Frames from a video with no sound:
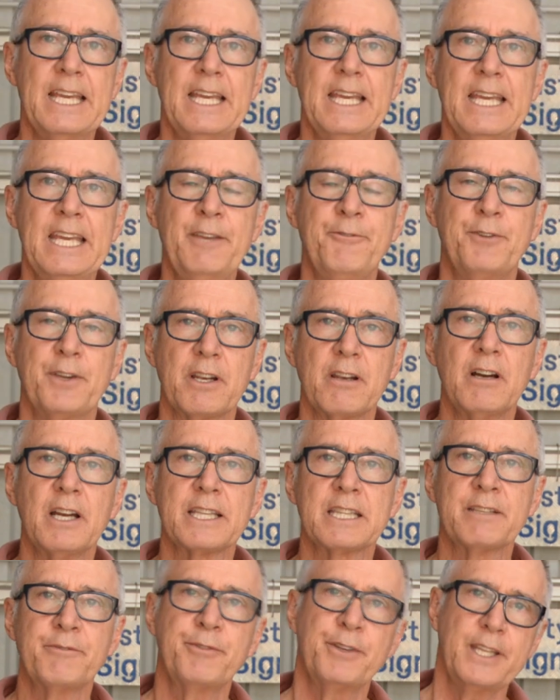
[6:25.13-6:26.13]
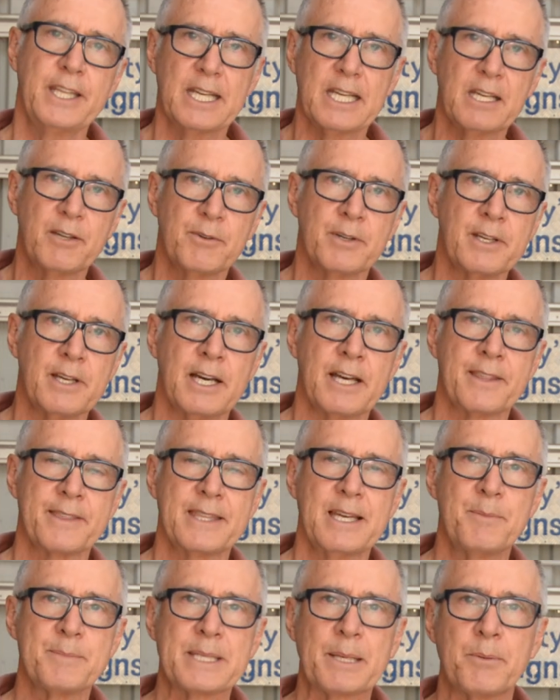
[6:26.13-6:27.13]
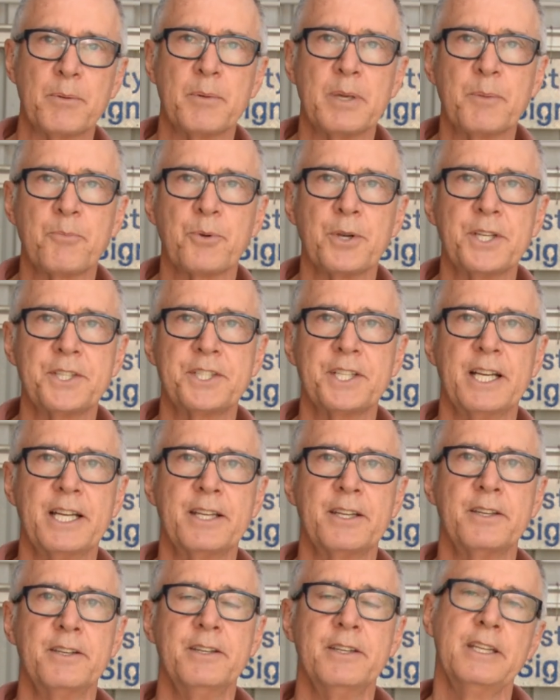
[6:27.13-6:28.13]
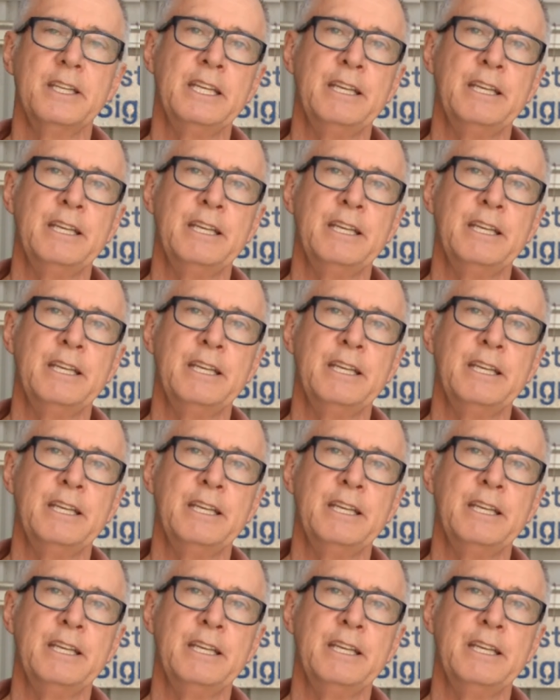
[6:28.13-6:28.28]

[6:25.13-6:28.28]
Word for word: If you like the video, a, a, thumbs up would be appreciated.